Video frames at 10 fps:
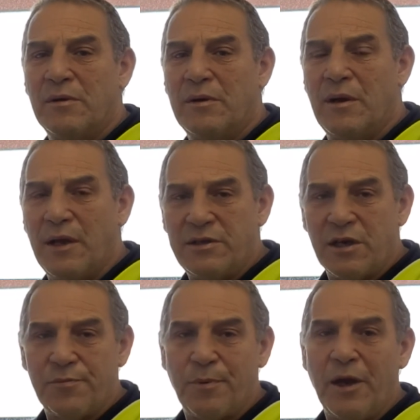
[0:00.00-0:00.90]
Now let's
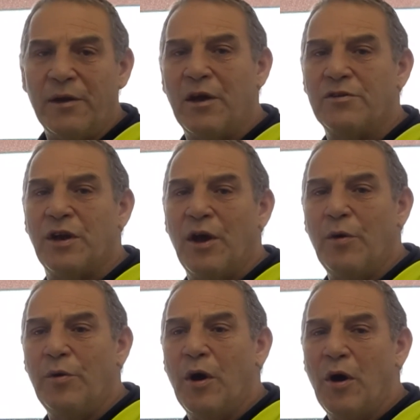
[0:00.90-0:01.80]
explain those
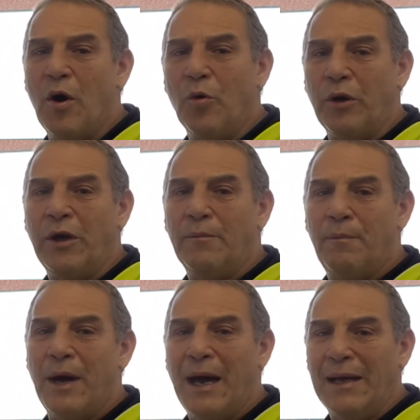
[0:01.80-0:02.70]
load holding
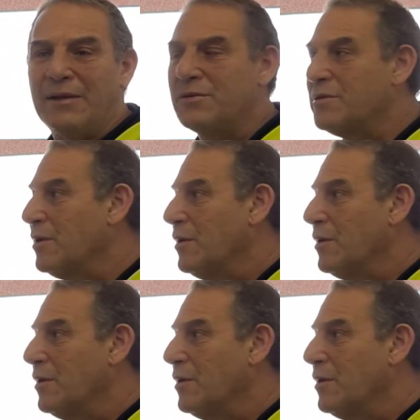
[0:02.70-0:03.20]
parts.